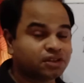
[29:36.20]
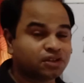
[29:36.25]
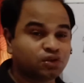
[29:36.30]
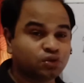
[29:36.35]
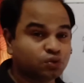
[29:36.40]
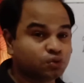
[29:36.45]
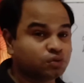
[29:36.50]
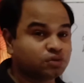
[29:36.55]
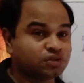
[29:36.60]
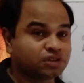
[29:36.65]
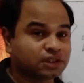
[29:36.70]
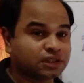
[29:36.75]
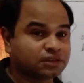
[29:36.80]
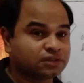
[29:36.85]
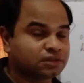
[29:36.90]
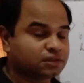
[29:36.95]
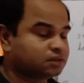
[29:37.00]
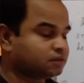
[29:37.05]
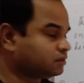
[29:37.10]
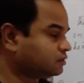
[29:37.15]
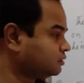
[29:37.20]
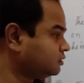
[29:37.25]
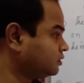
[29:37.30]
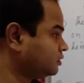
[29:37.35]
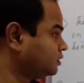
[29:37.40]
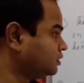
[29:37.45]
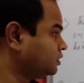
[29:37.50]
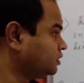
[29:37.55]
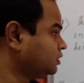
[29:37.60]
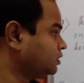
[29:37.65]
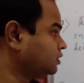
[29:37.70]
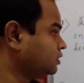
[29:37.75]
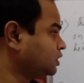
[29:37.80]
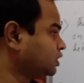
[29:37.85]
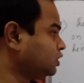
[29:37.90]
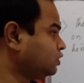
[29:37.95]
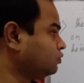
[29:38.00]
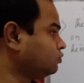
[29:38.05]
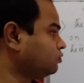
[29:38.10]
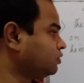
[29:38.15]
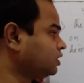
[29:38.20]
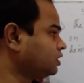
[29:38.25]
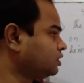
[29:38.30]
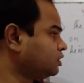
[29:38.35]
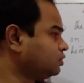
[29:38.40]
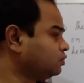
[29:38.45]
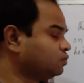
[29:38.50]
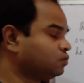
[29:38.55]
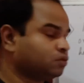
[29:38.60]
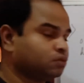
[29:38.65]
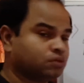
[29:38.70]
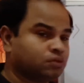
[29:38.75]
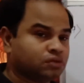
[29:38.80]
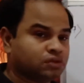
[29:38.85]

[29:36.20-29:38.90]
two charges Q1 Q2